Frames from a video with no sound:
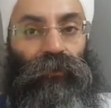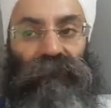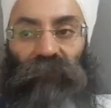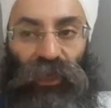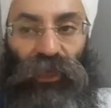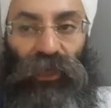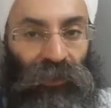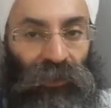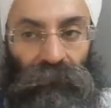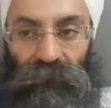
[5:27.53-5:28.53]

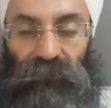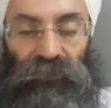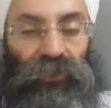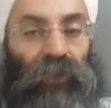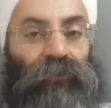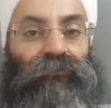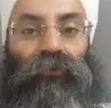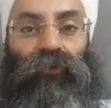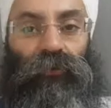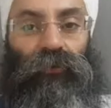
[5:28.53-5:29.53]
eating junk
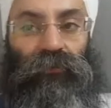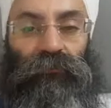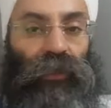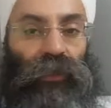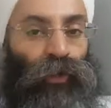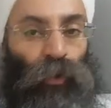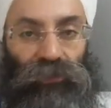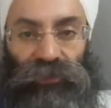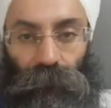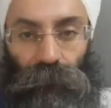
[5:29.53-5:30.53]
food, not
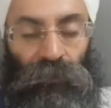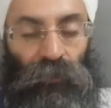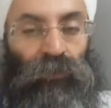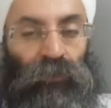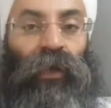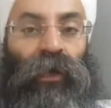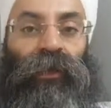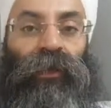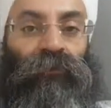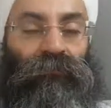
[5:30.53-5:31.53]
sleeping on
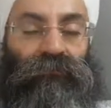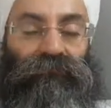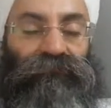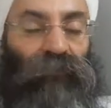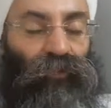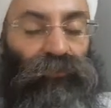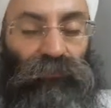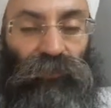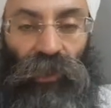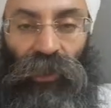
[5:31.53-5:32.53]
time, most of
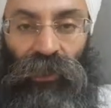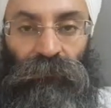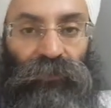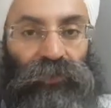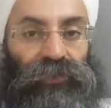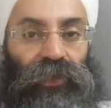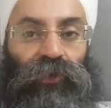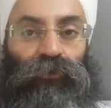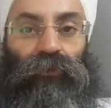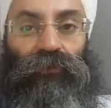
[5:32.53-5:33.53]
the time just stick
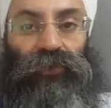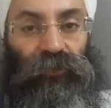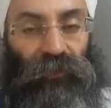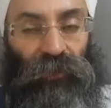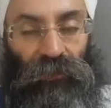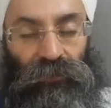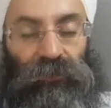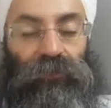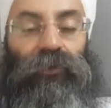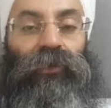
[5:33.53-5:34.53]
to our
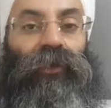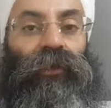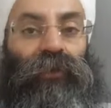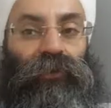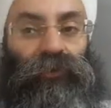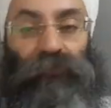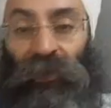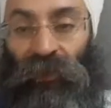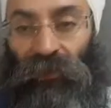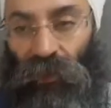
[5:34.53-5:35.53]
screens,
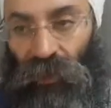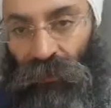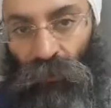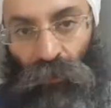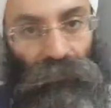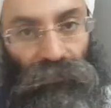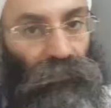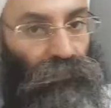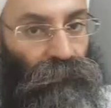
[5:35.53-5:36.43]
spending time on the